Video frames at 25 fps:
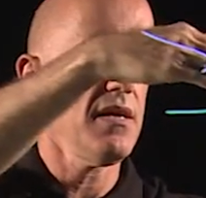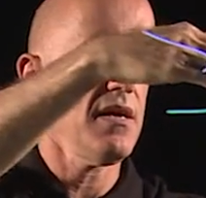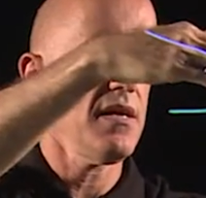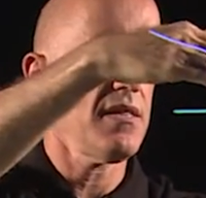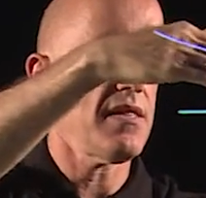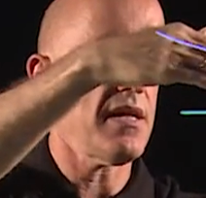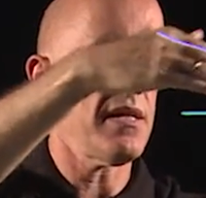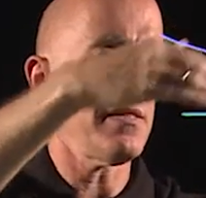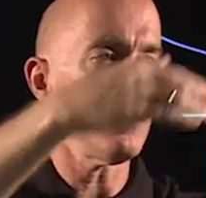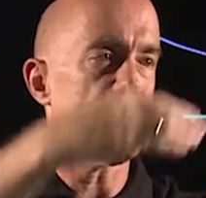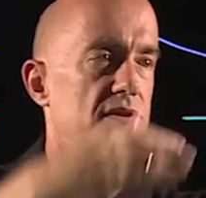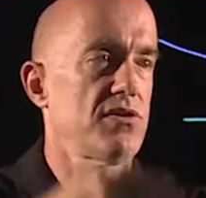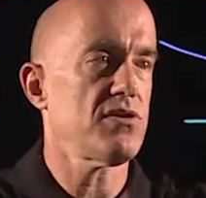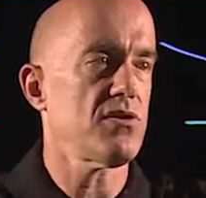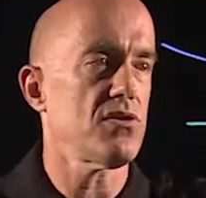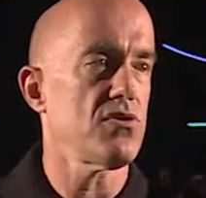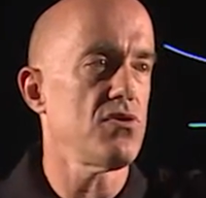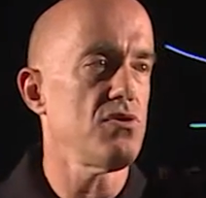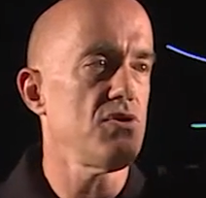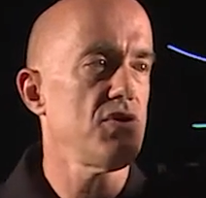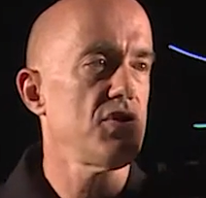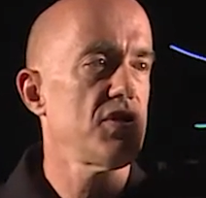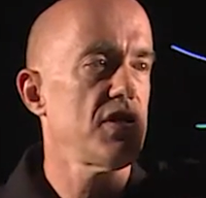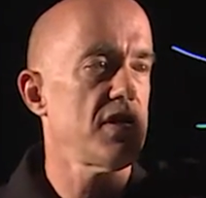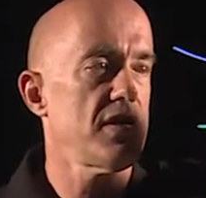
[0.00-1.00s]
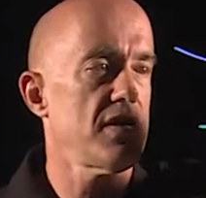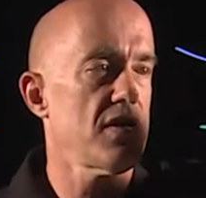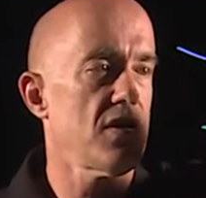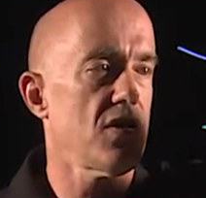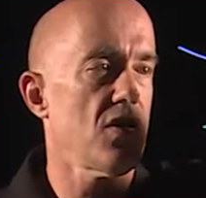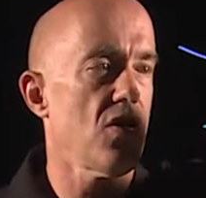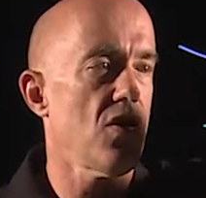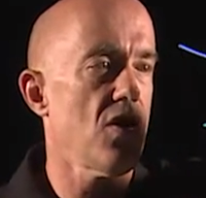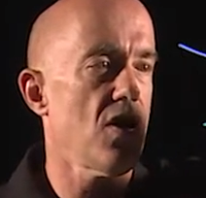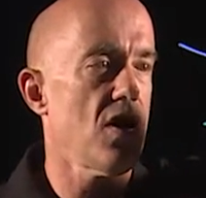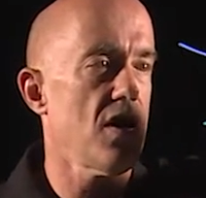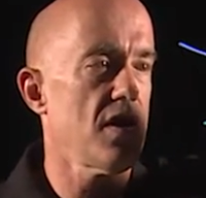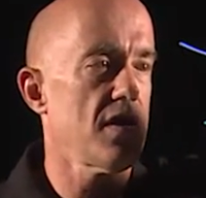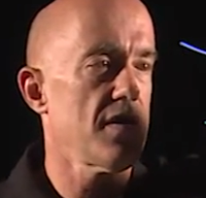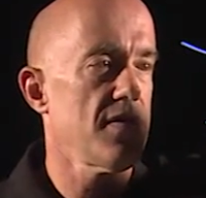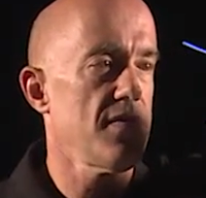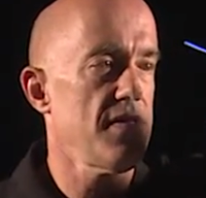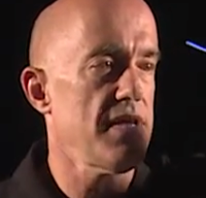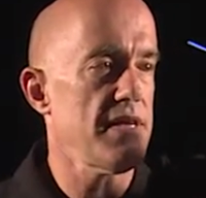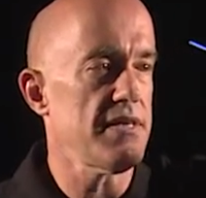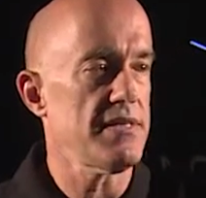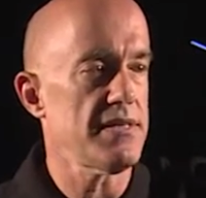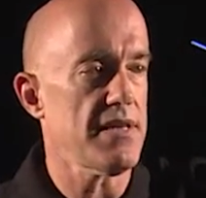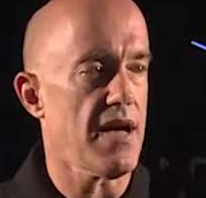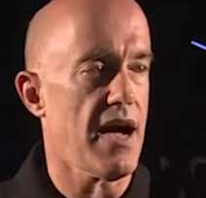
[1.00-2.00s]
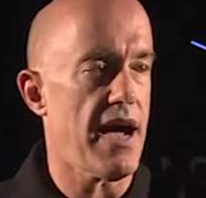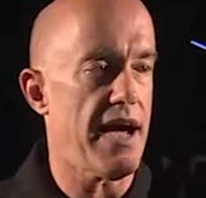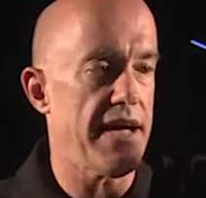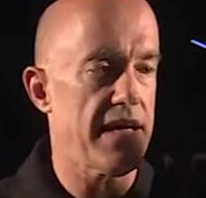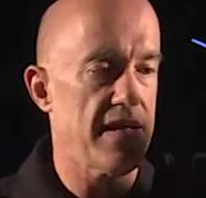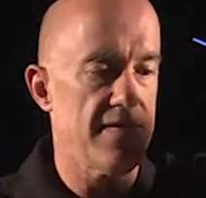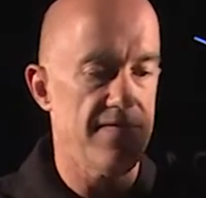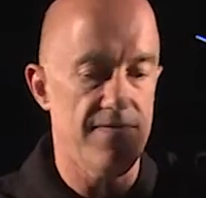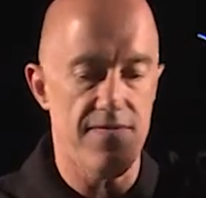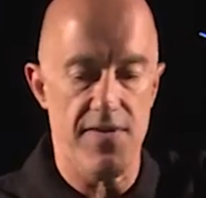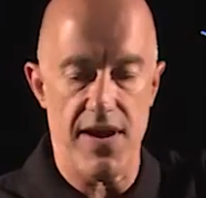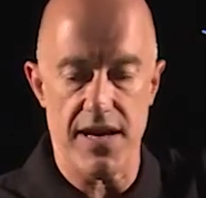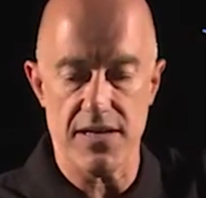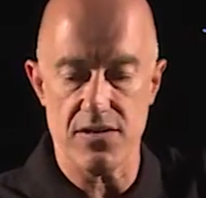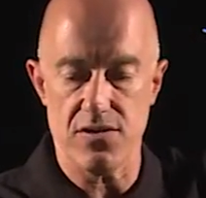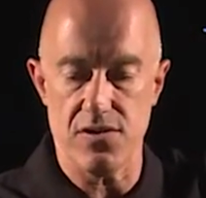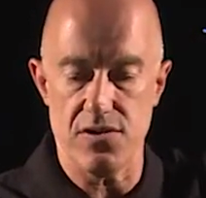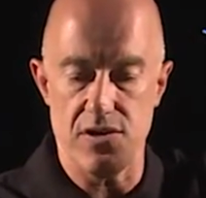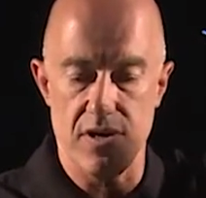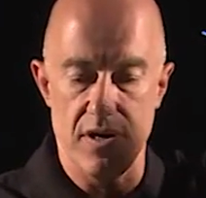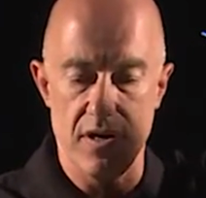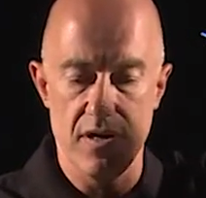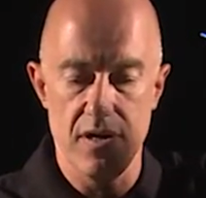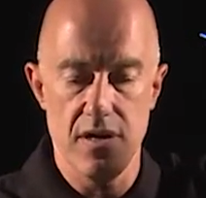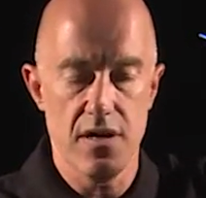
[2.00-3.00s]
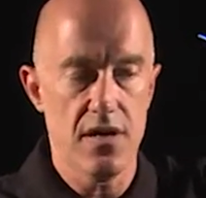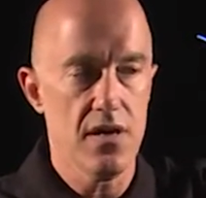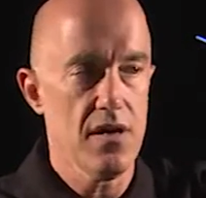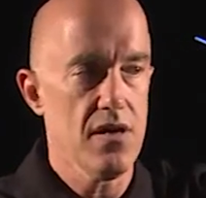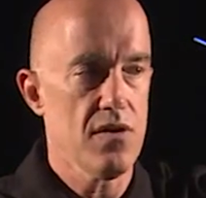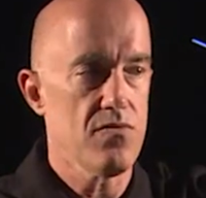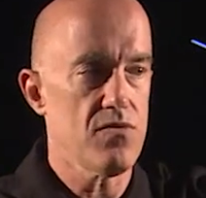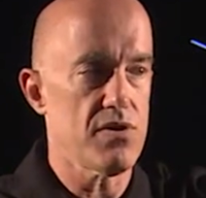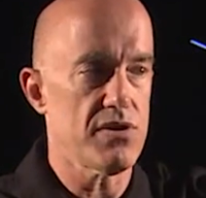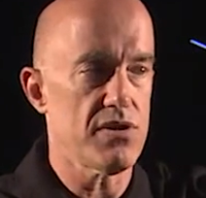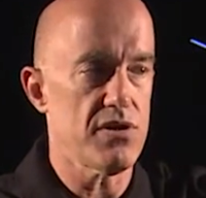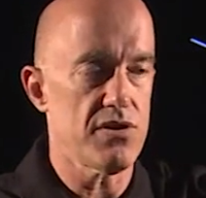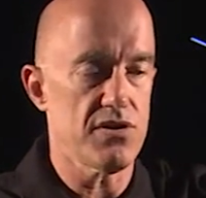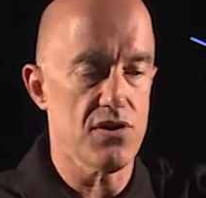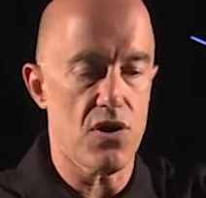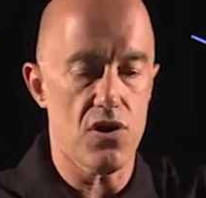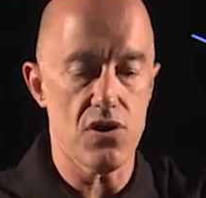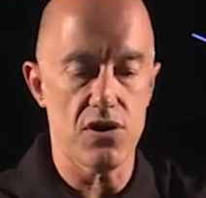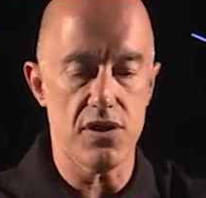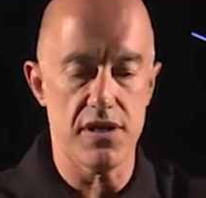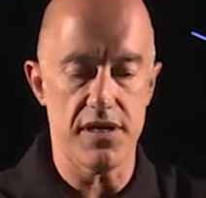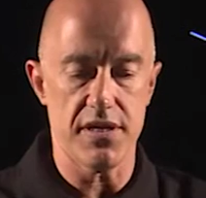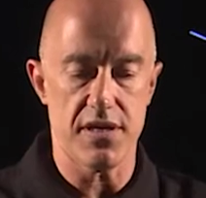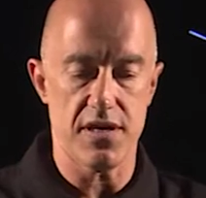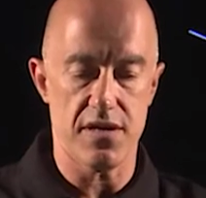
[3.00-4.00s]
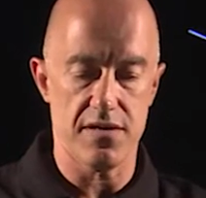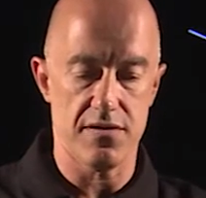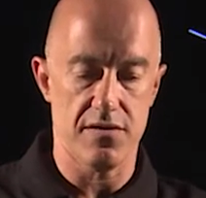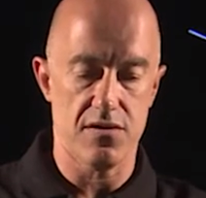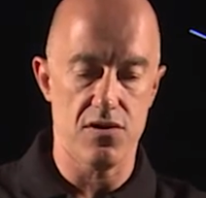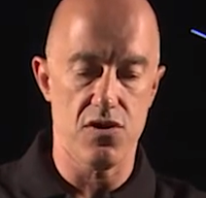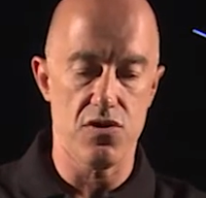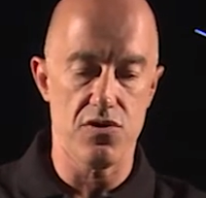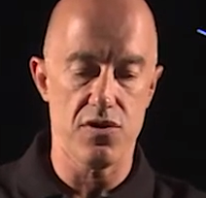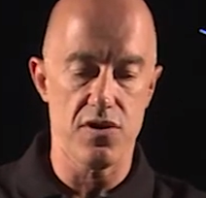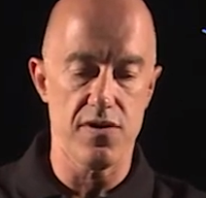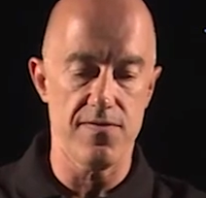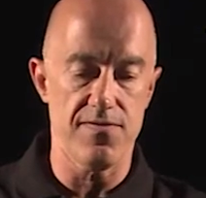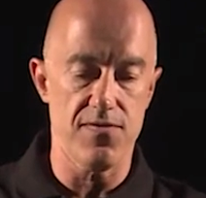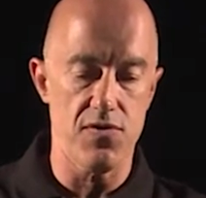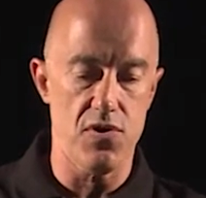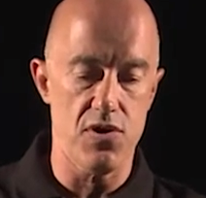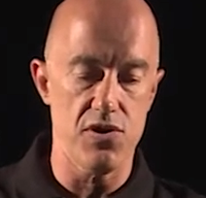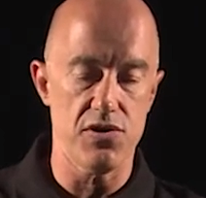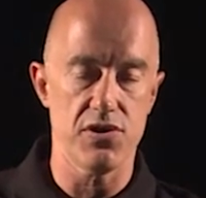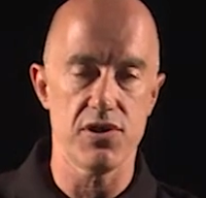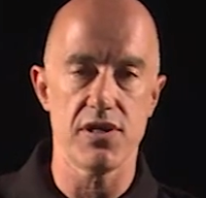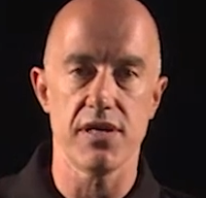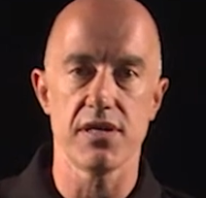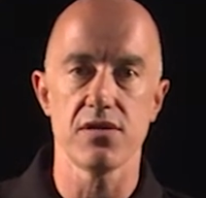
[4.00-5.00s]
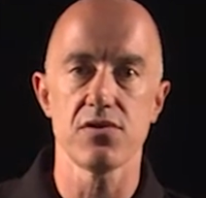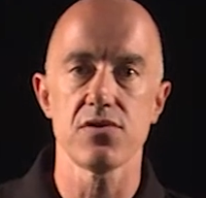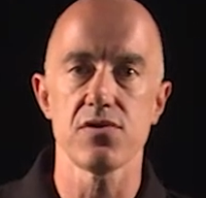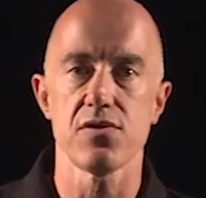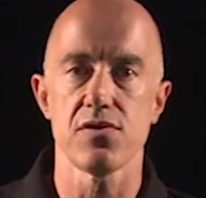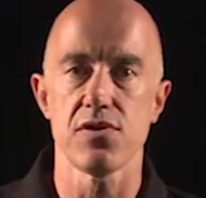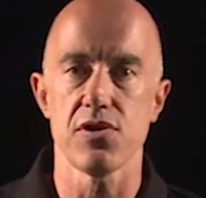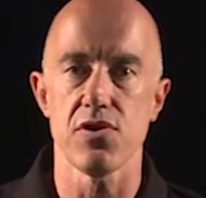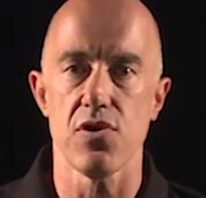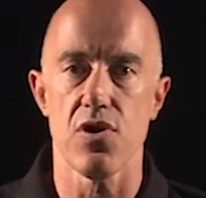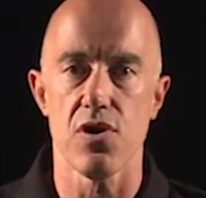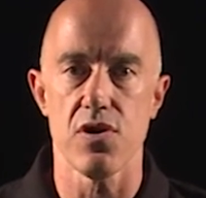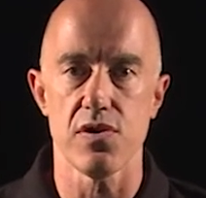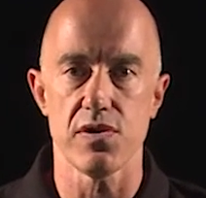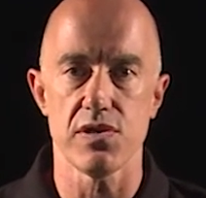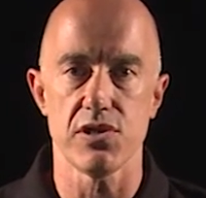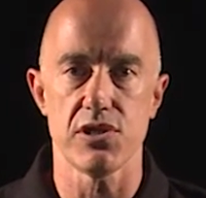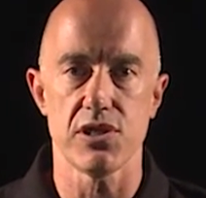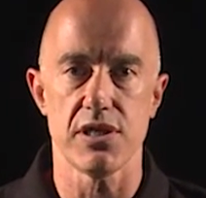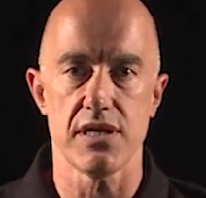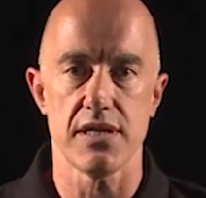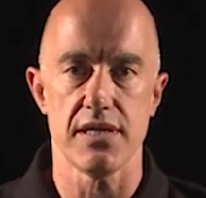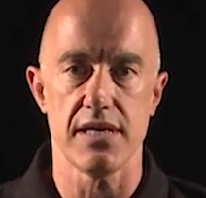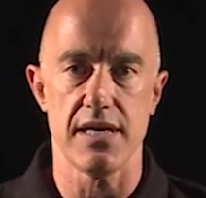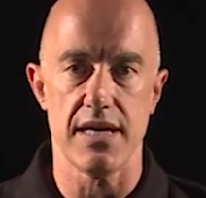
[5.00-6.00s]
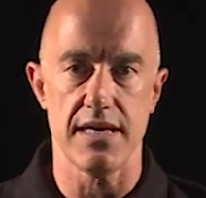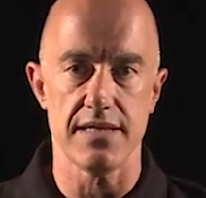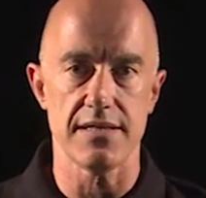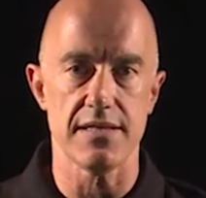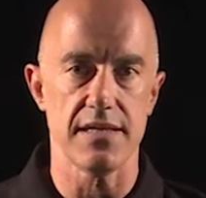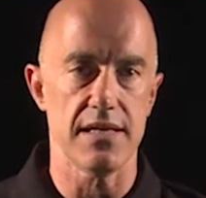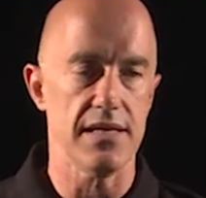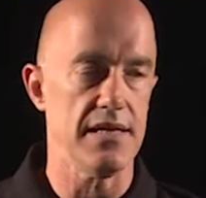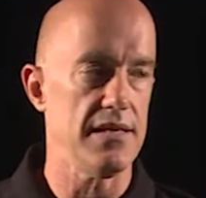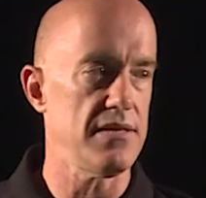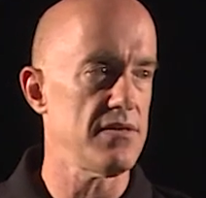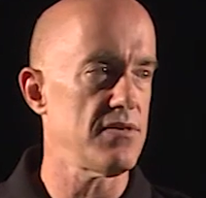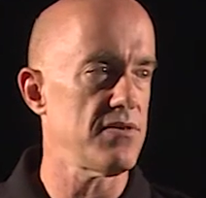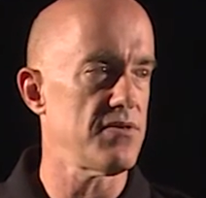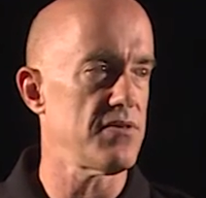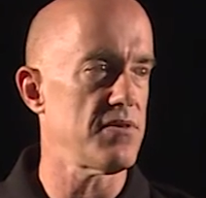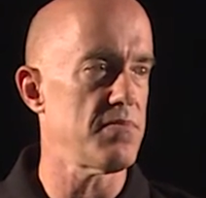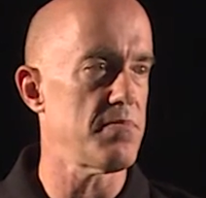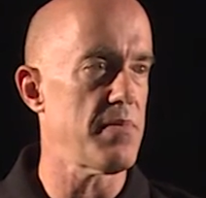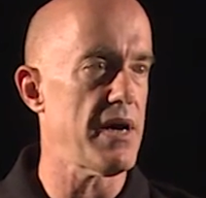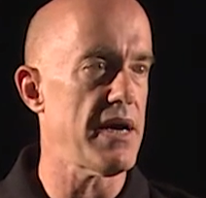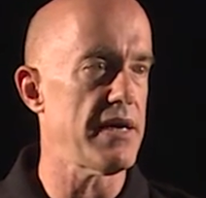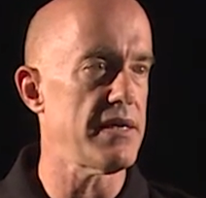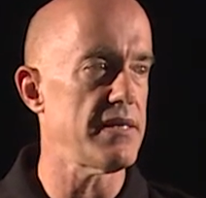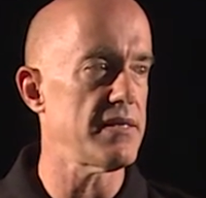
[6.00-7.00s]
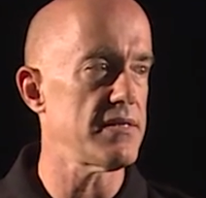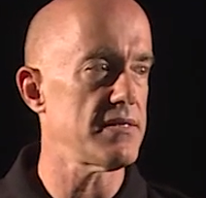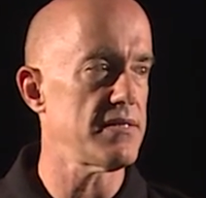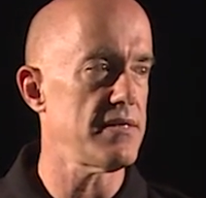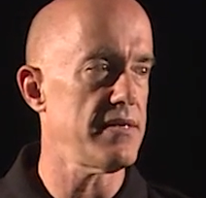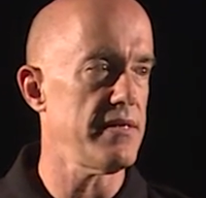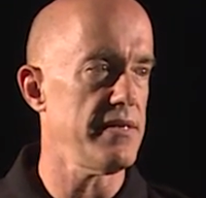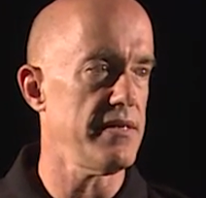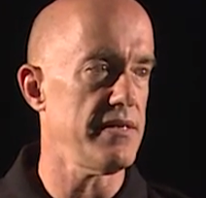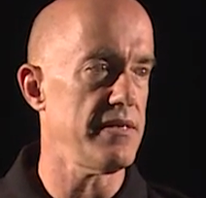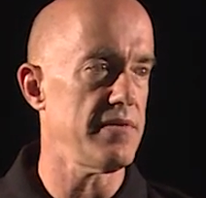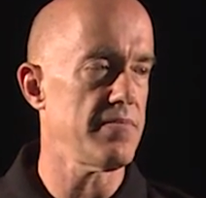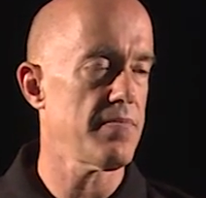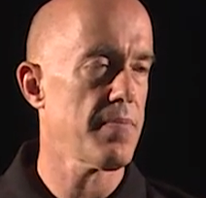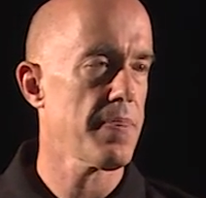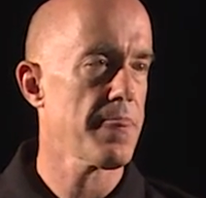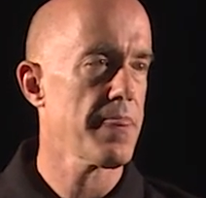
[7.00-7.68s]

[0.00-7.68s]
than the solution along this eigenvector, which is only converging to the origin as e to the minus t.